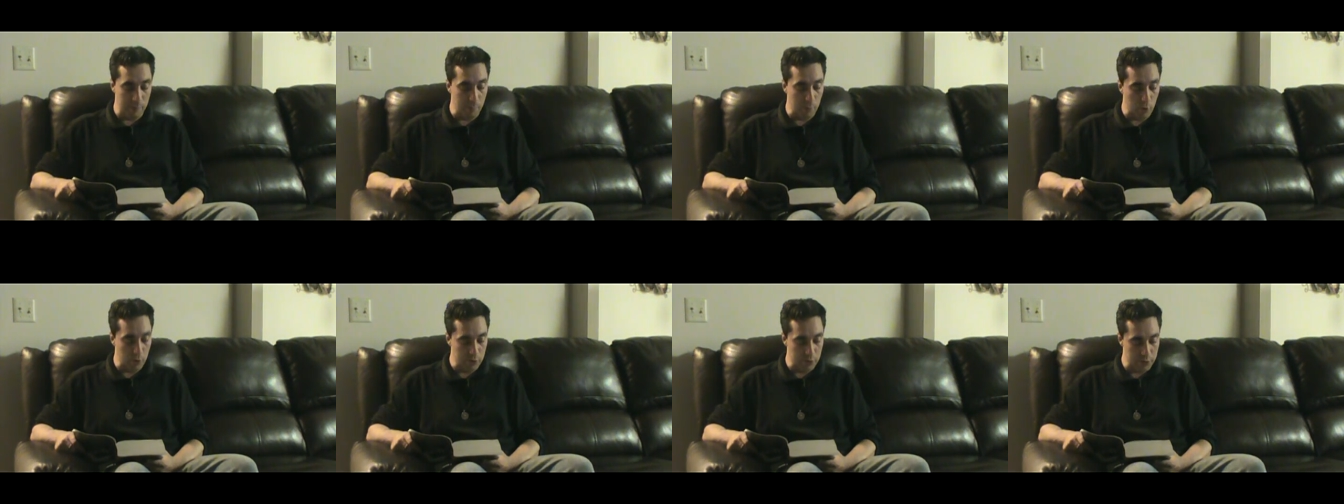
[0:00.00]

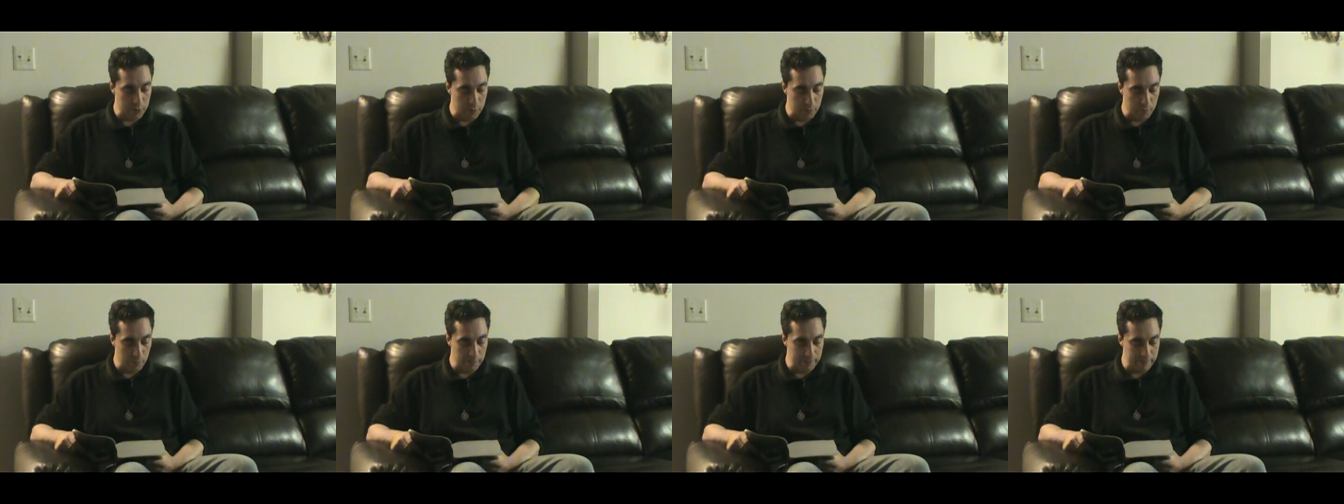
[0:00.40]

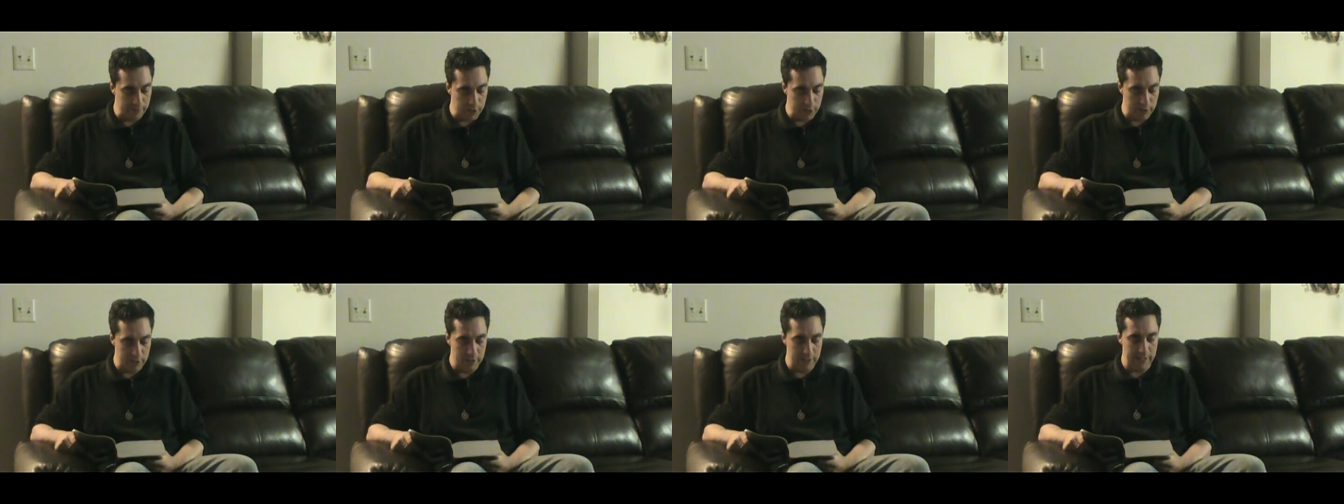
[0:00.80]
personal
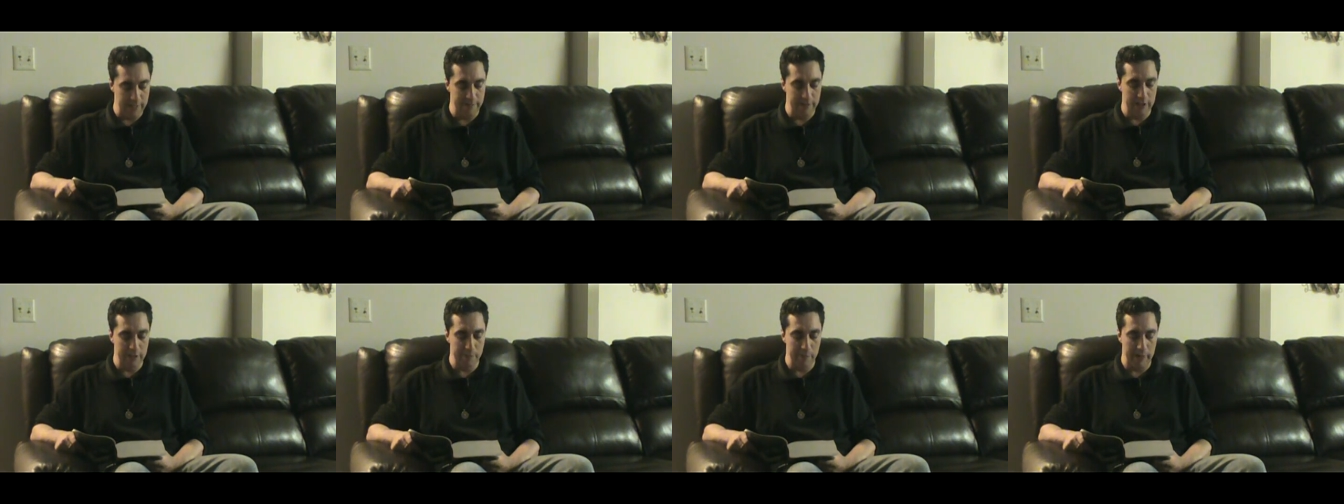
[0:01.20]
proficiency
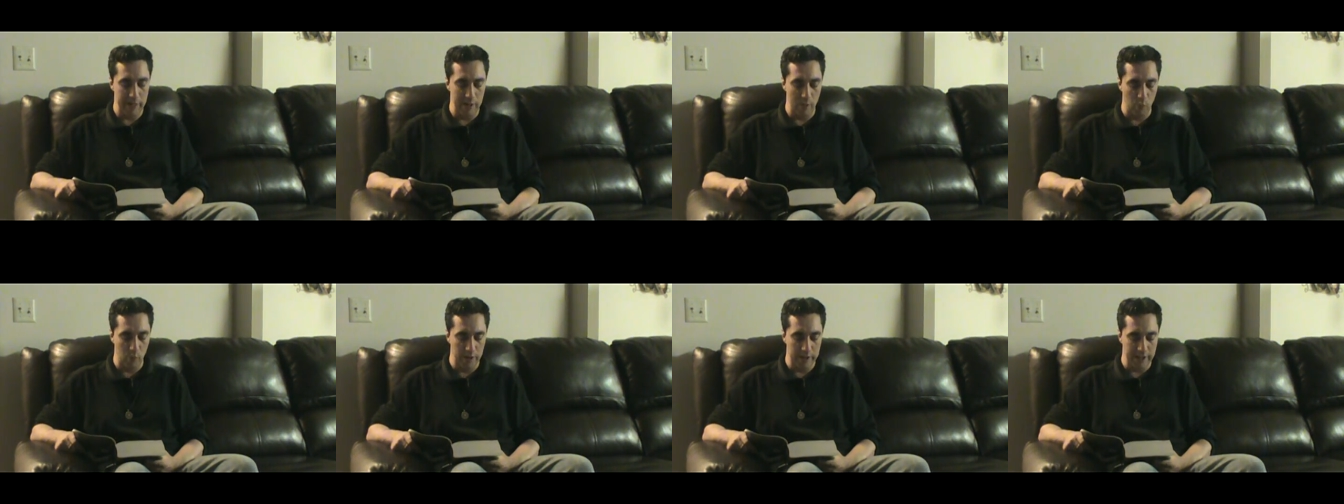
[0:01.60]
of these
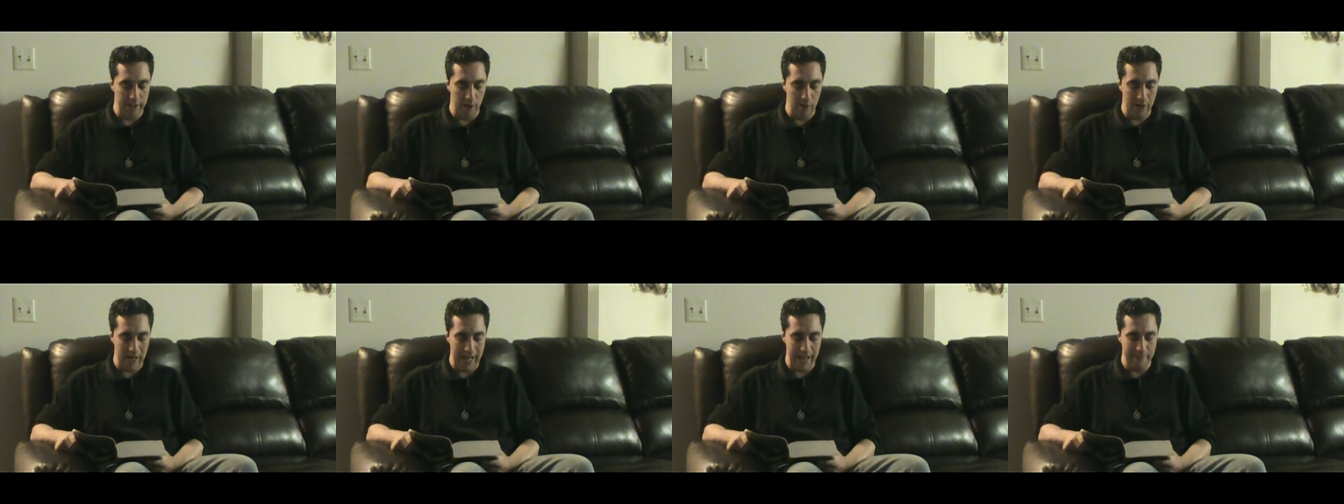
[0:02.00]
men in what they
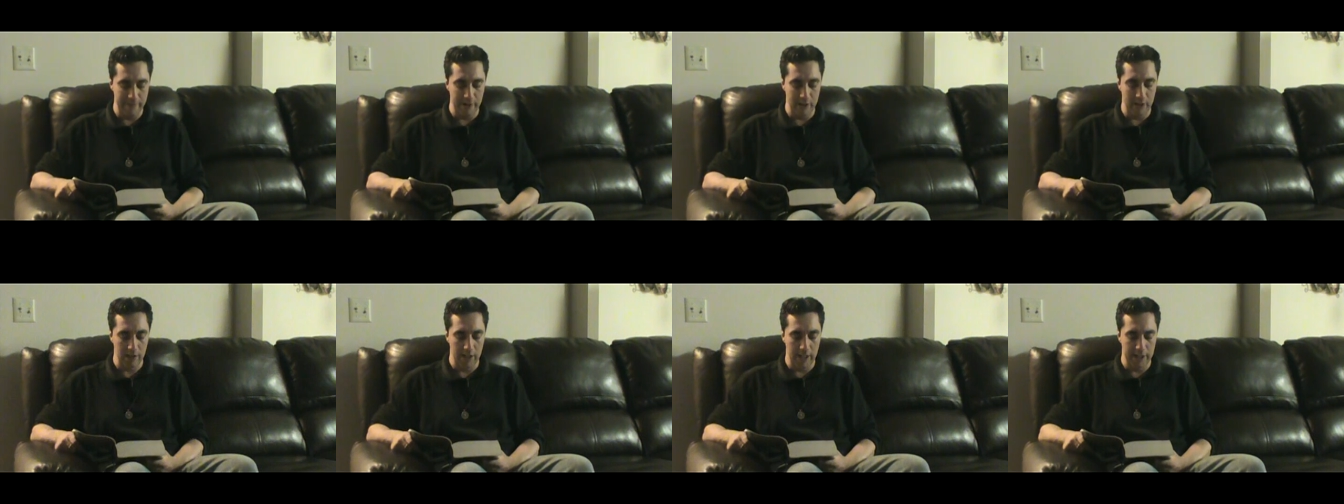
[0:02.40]
are half
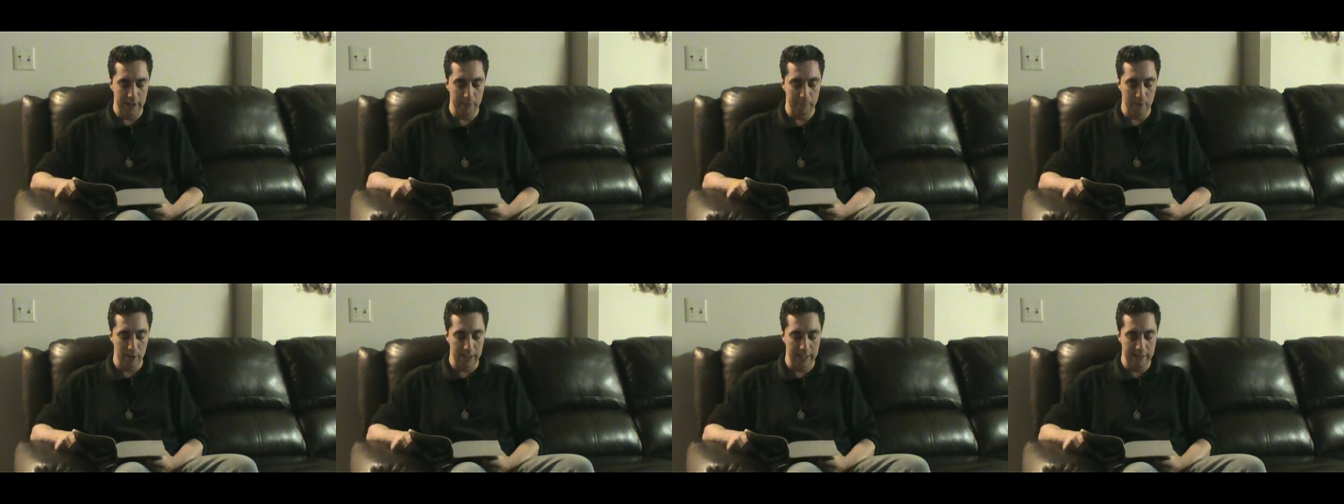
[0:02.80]
inclined
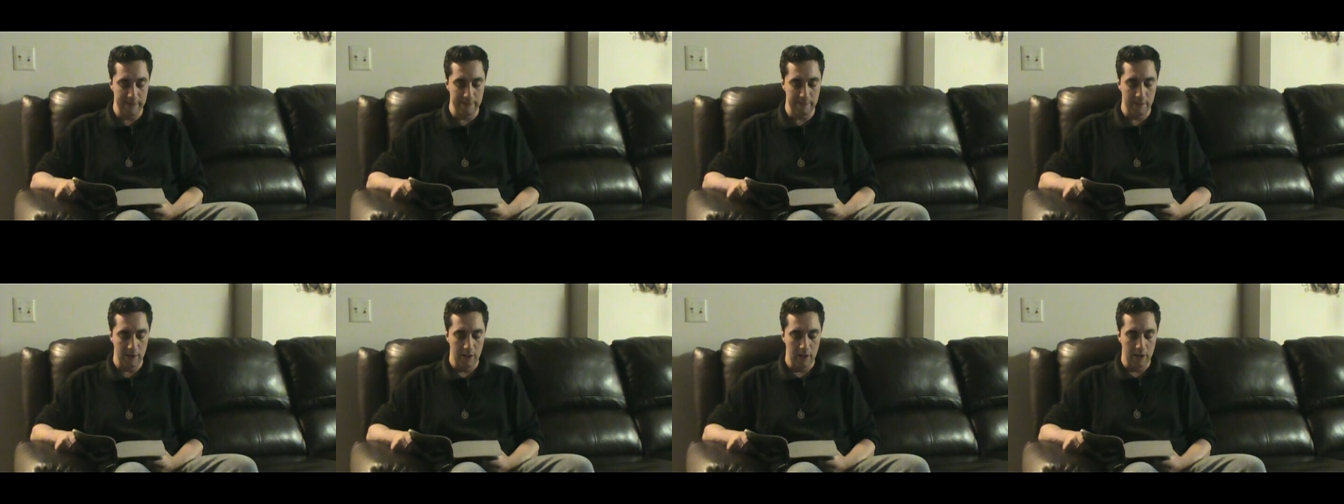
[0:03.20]
to
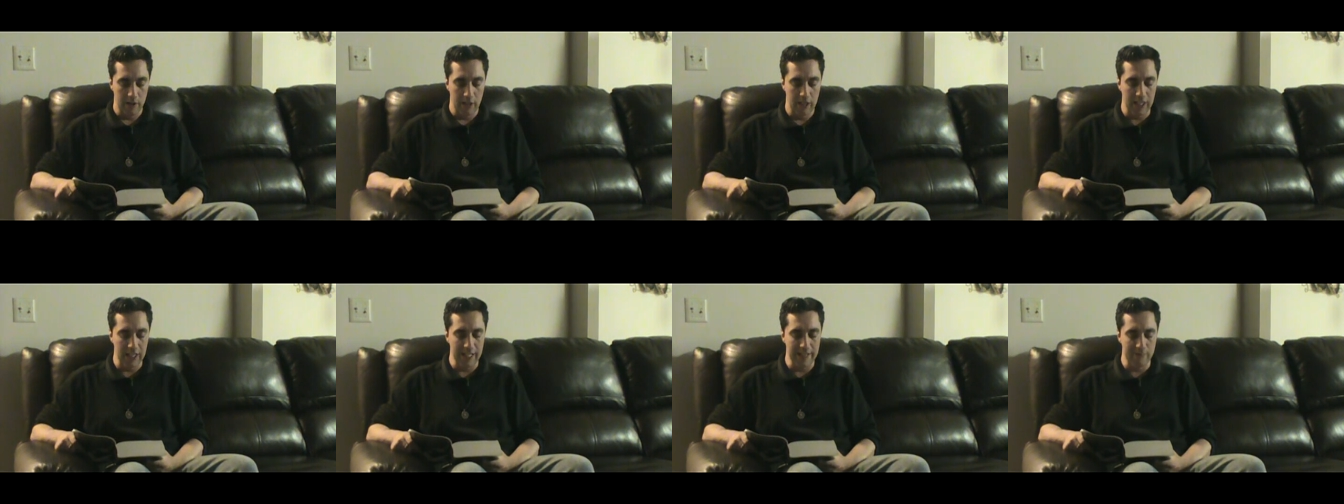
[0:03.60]
believe
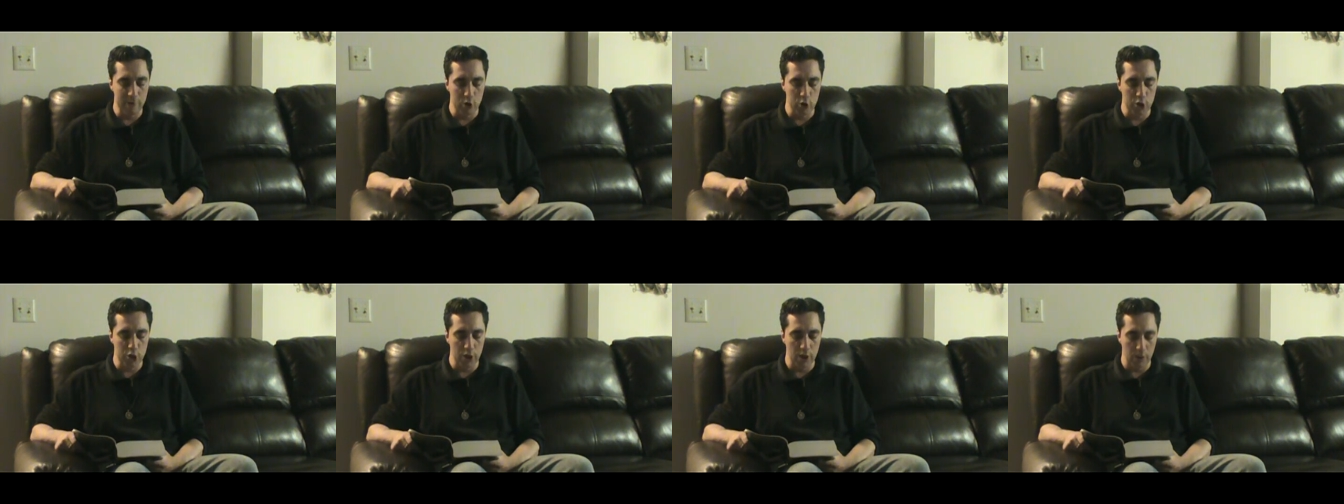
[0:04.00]

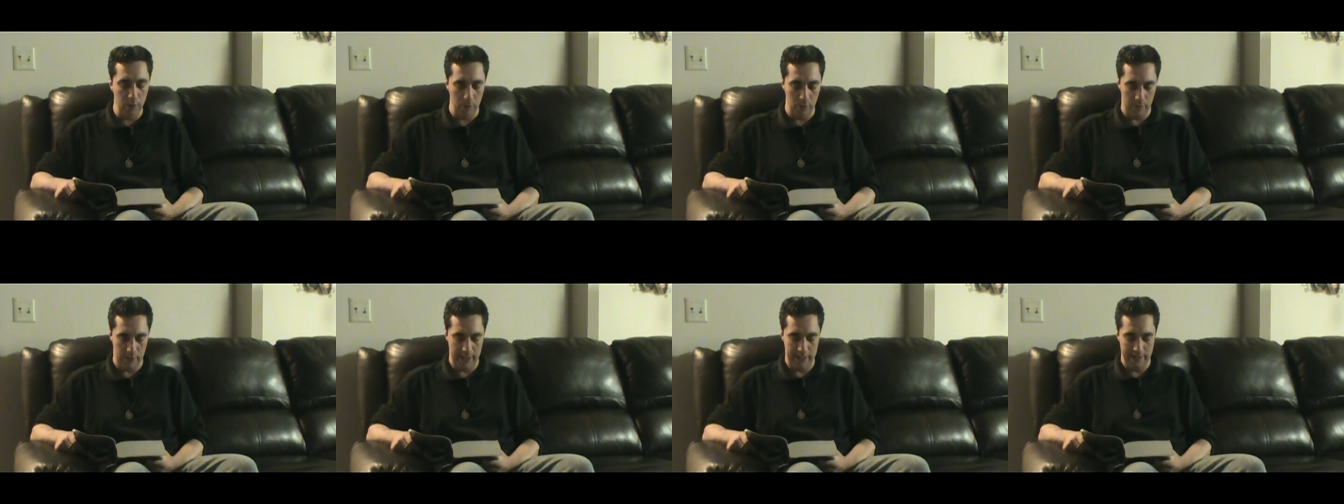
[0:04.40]
clever
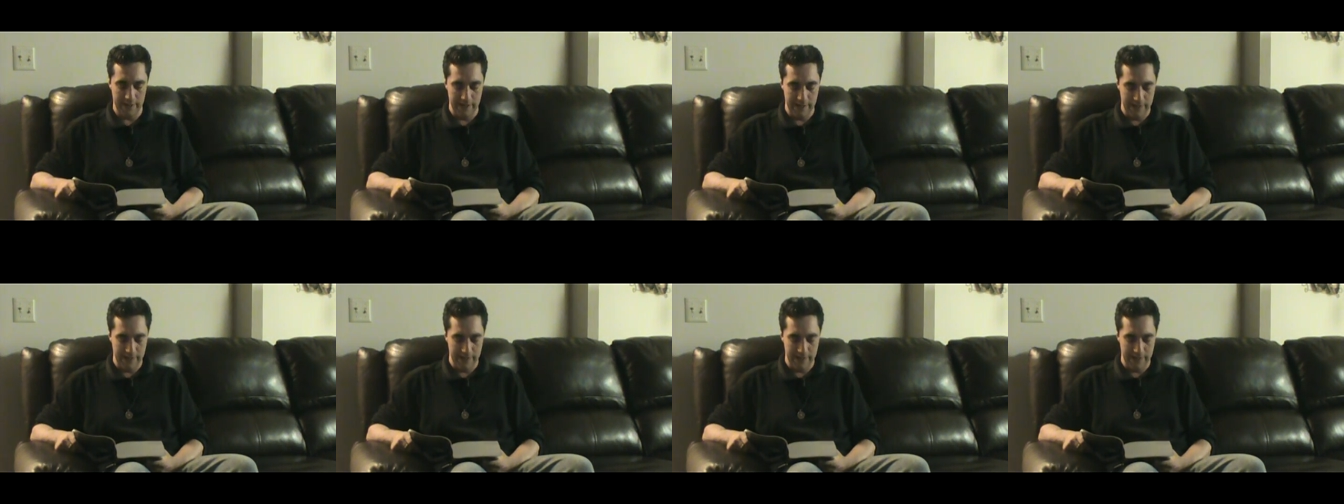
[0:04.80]
jugglery.